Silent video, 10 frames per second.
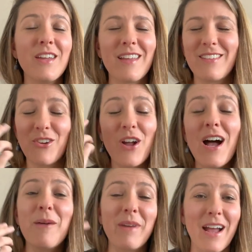you're
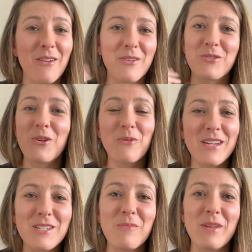calm now. There's no
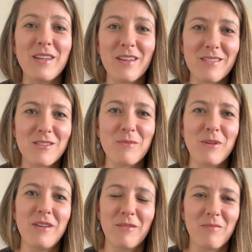need to be
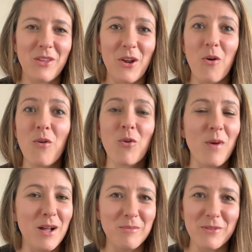
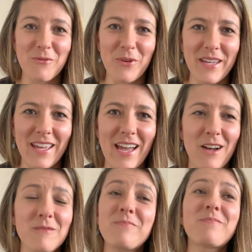overwhelmed and freaking
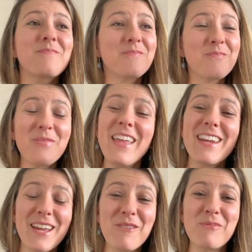out. And it
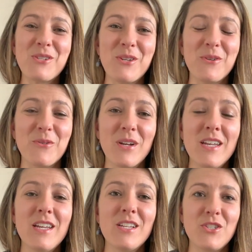helps you
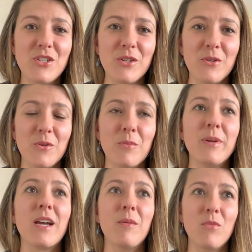to
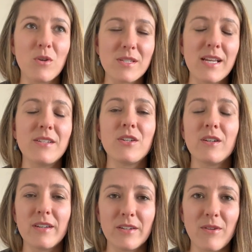become more
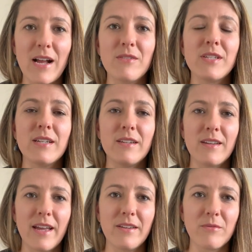centered and grounded
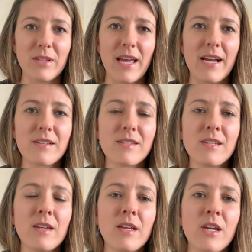and relaxed.
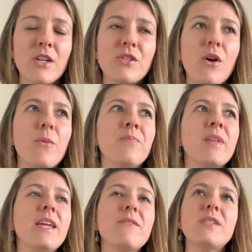So
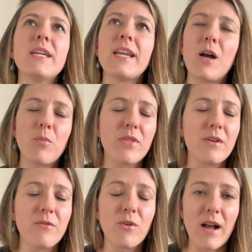EFT can help with a
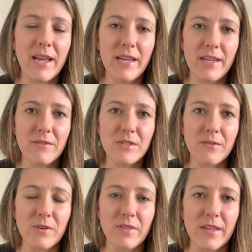variety of
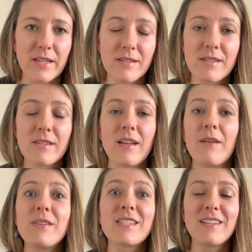different things.
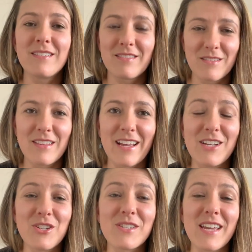Obviously, like I
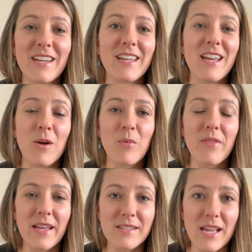just said, it can help with
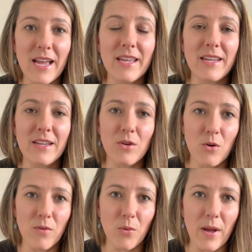anxiety and
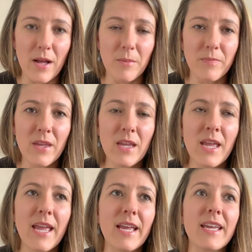overwhelm.
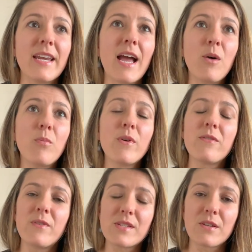It can help with
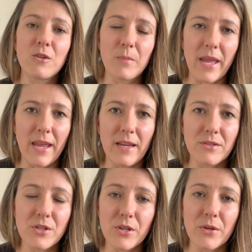physical pain
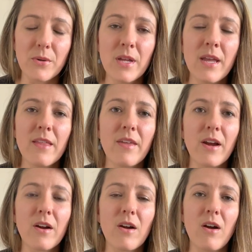too.
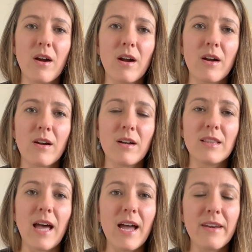There are a
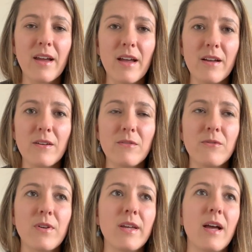lot of
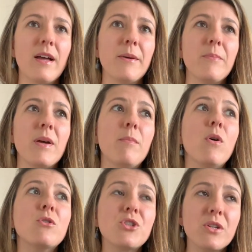
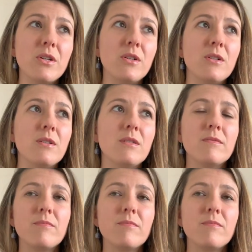emotional